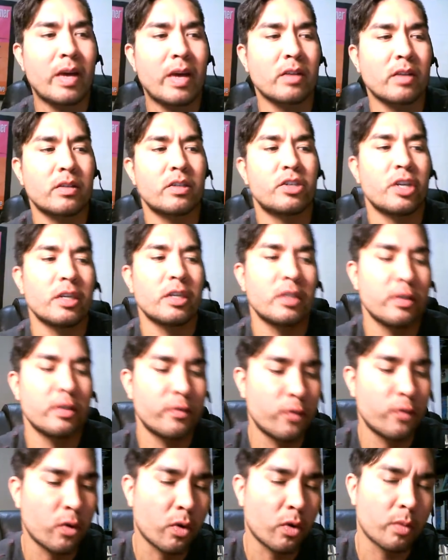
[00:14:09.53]
to Jesse
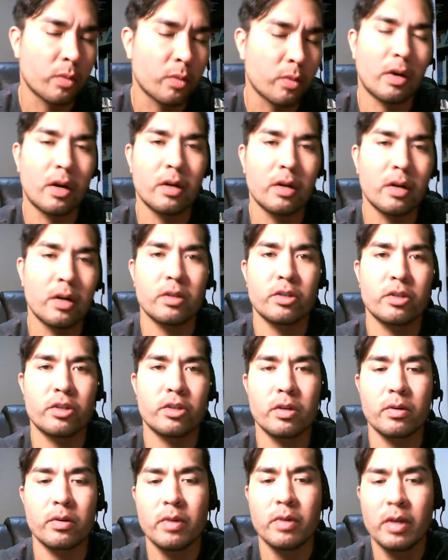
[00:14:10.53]
Forbes on the
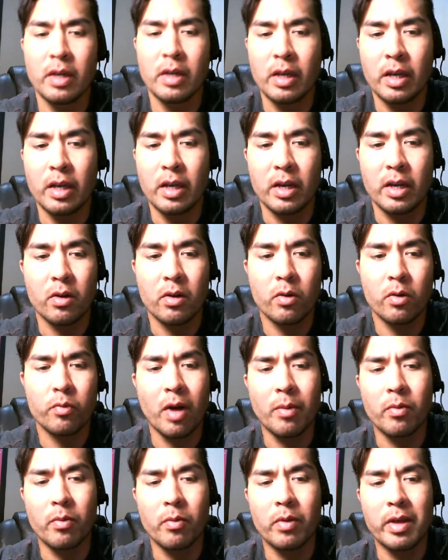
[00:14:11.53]
show. You know, there are
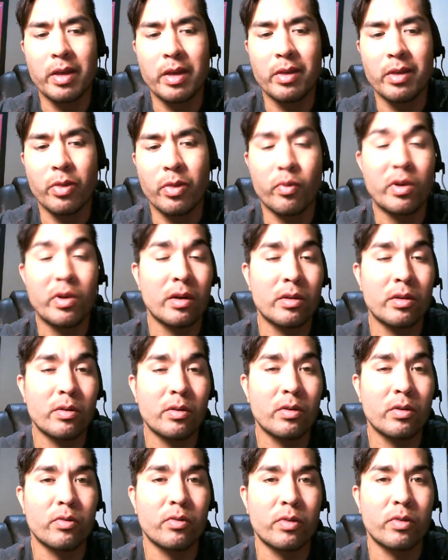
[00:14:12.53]
probably three
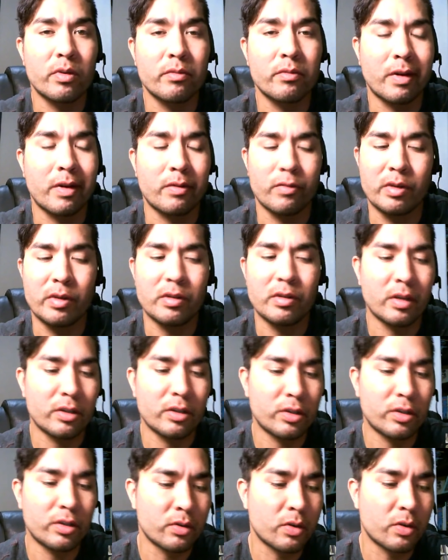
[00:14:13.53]
other, like, reselling
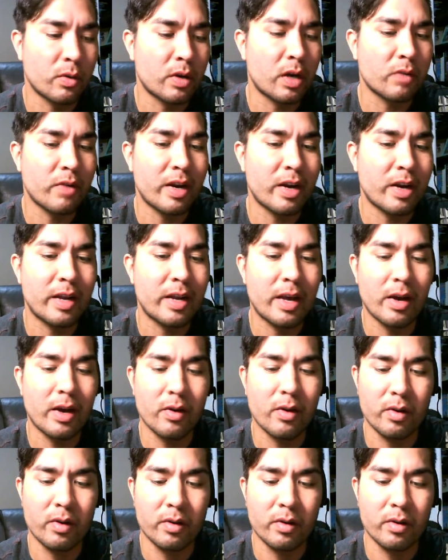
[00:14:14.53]
shows going on right now, and,